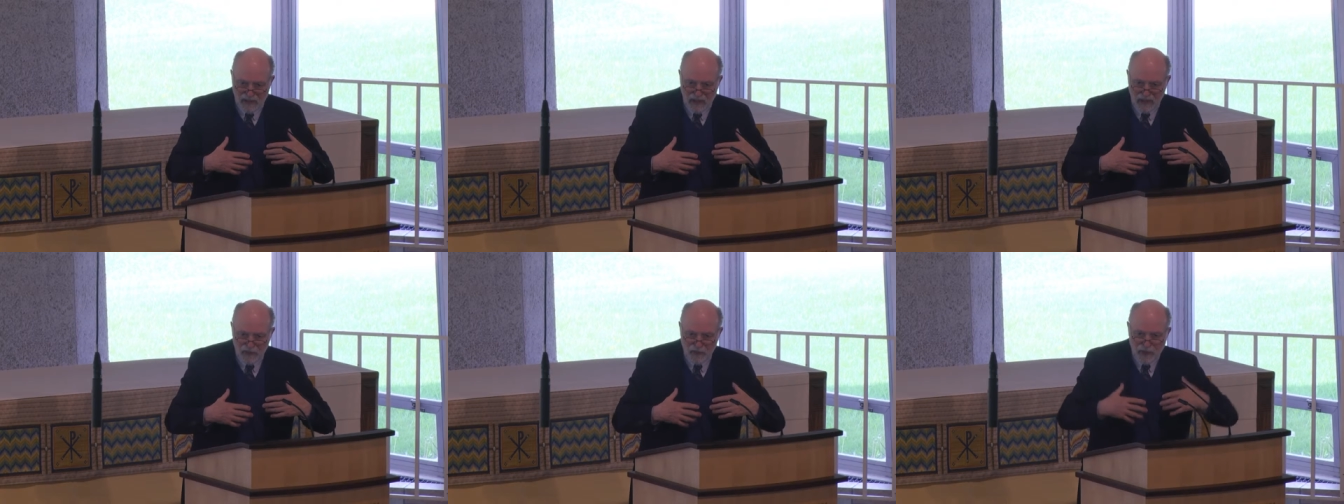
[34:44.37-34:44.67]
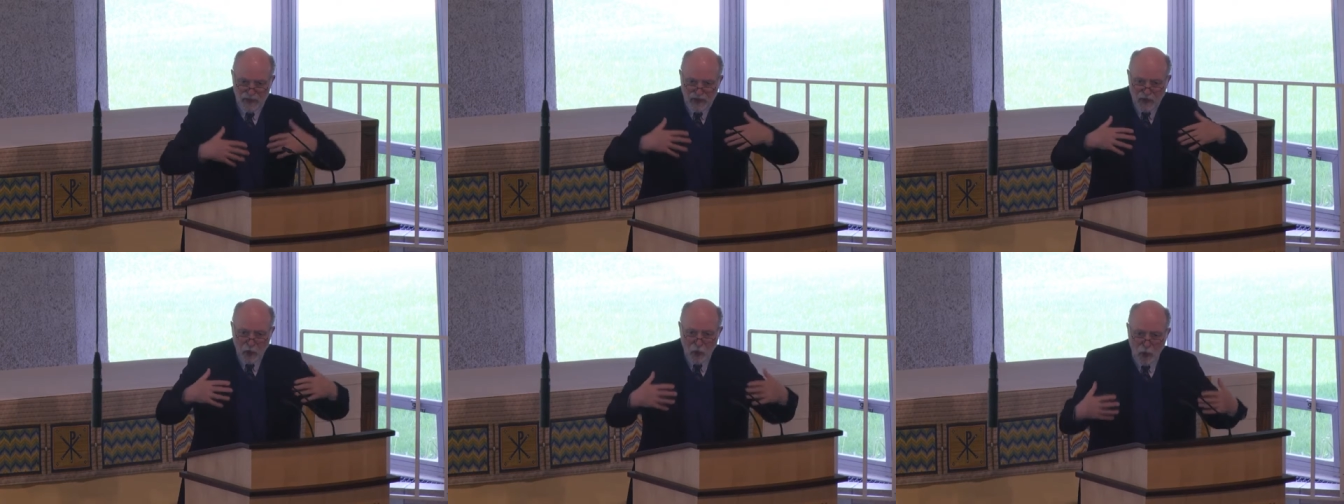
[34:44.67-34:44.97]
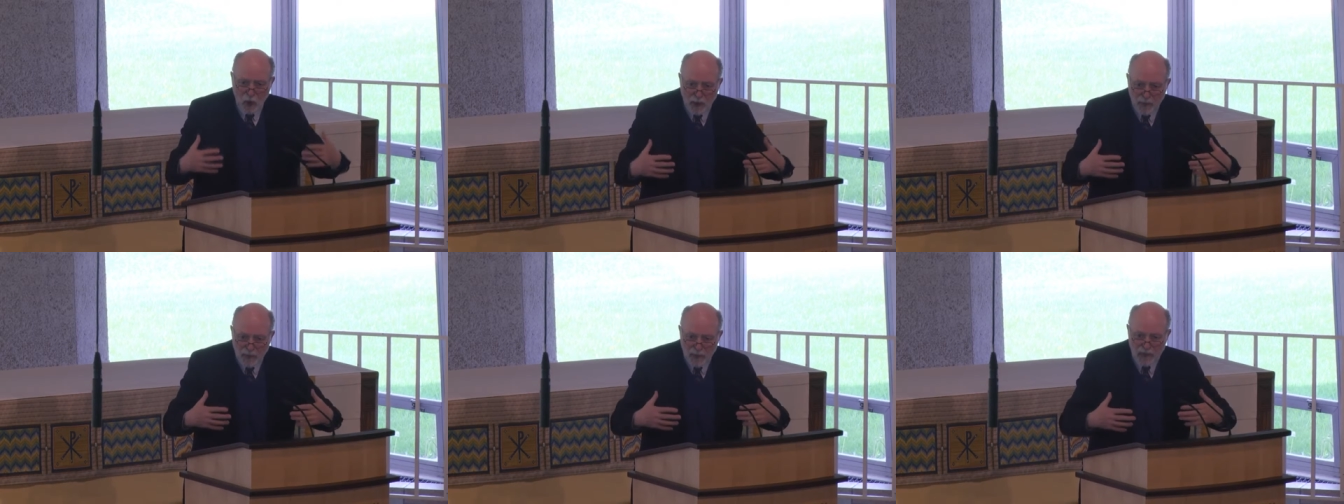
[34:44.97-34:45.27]
As we
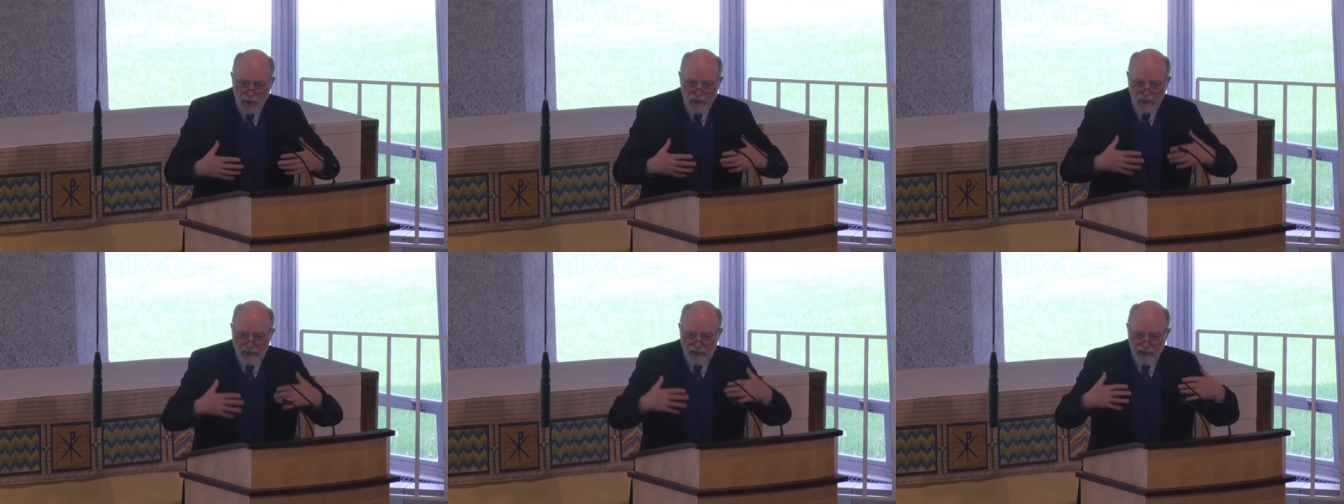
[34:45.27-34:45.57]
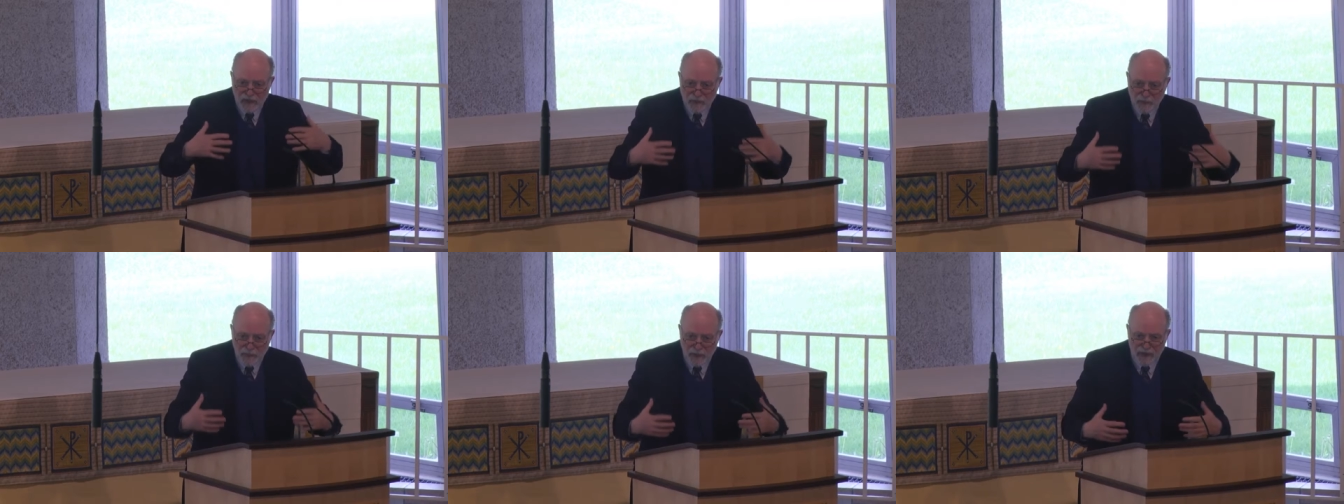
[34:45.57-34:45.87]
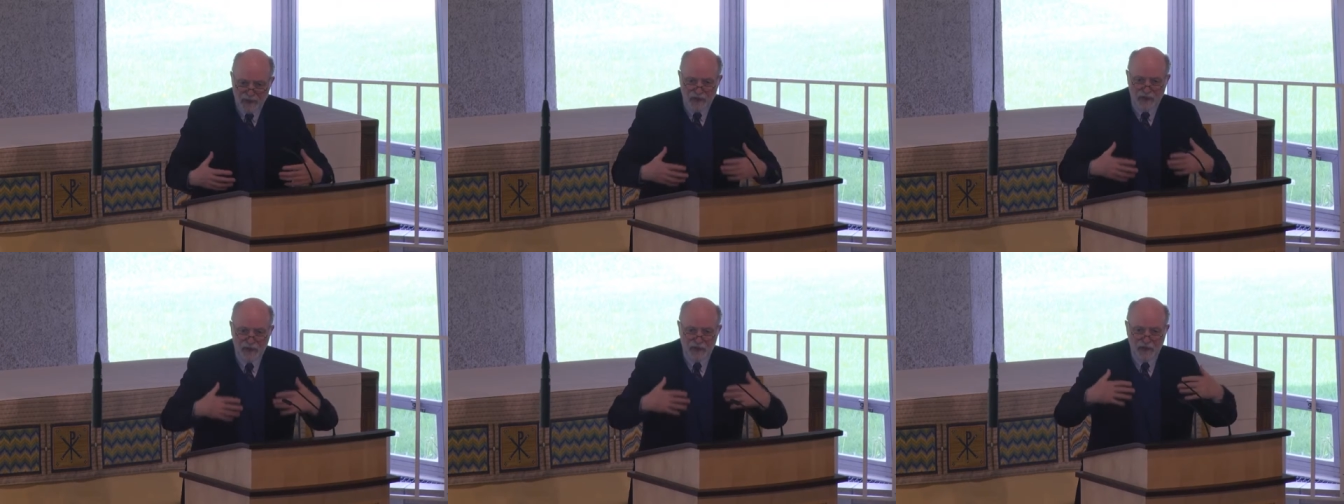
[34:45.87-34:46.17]
corporately, as
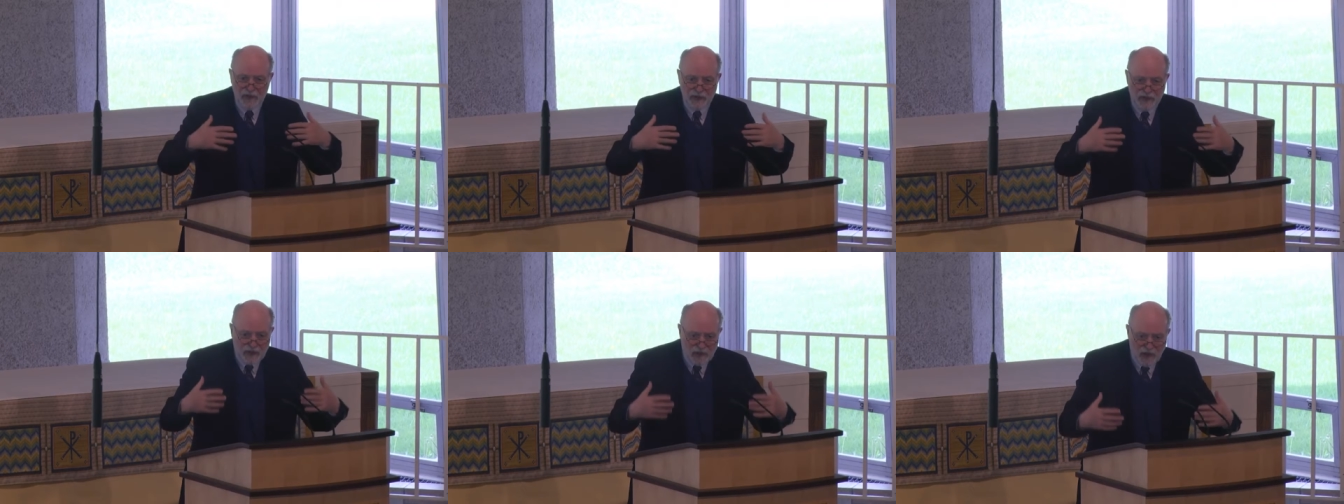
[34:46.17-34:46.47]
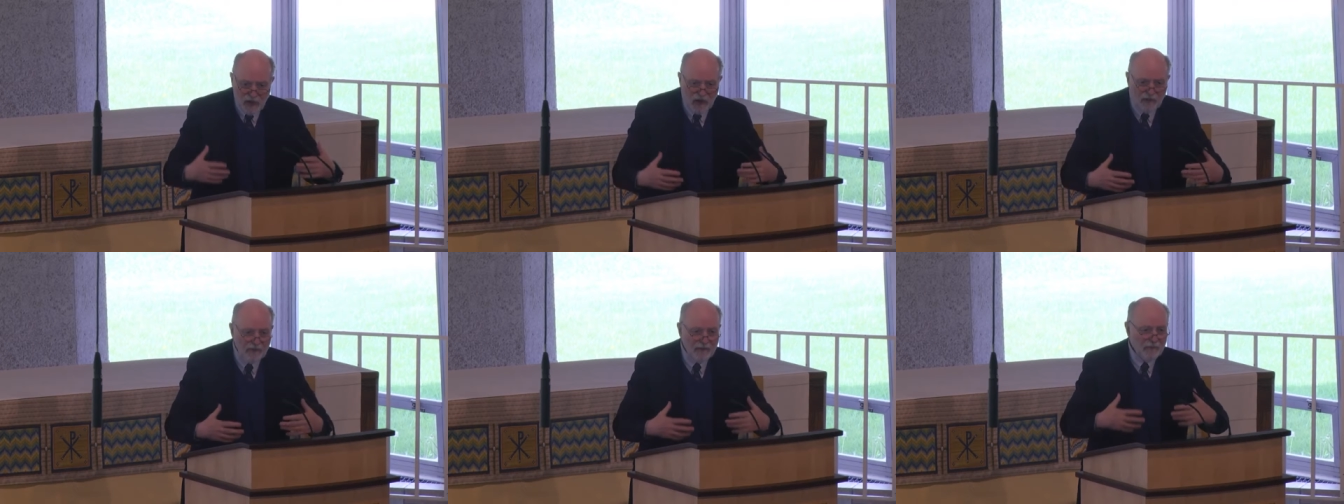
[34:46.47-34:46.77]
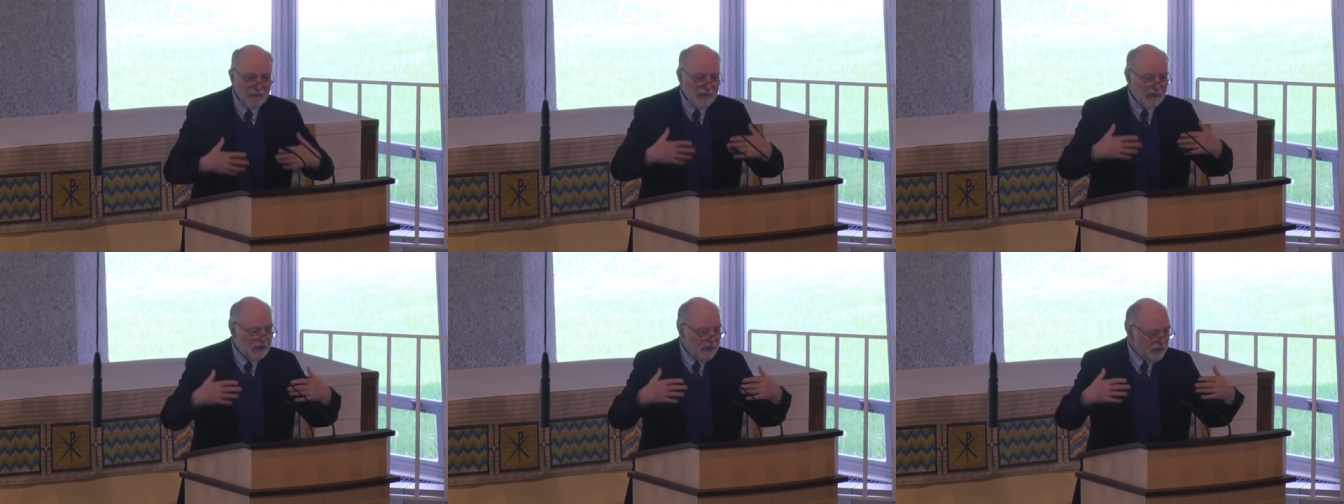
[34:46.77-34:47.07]
businesses,
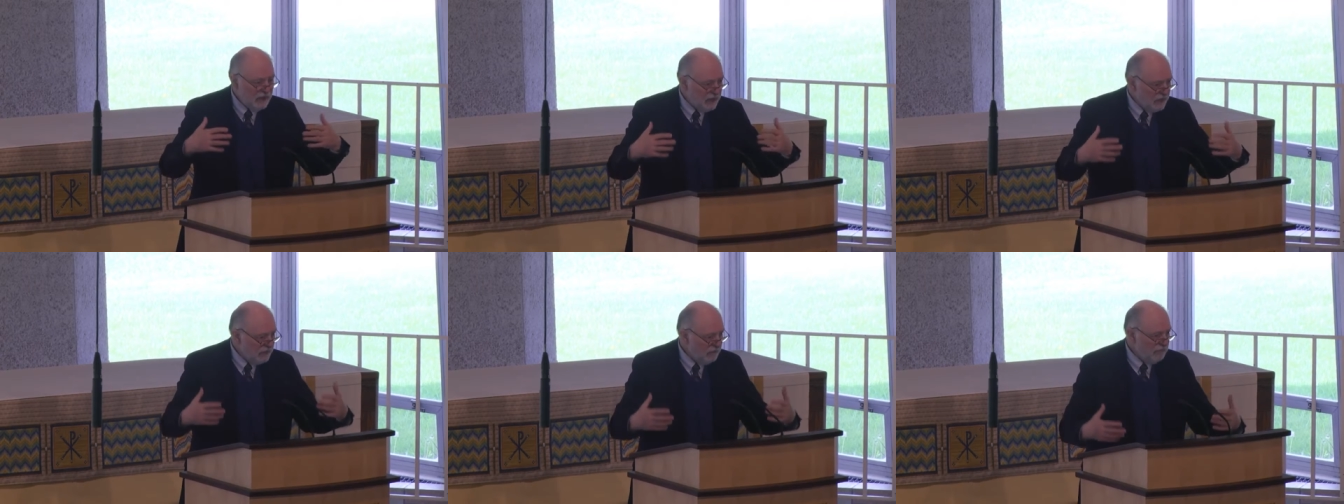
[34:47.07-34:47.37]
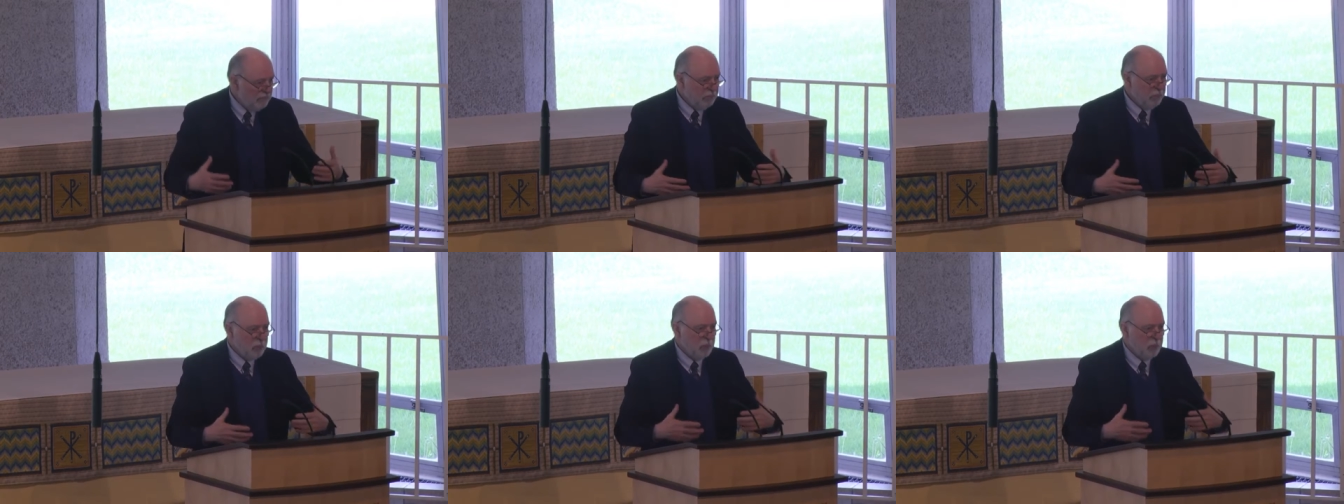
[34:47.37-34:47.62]
governments,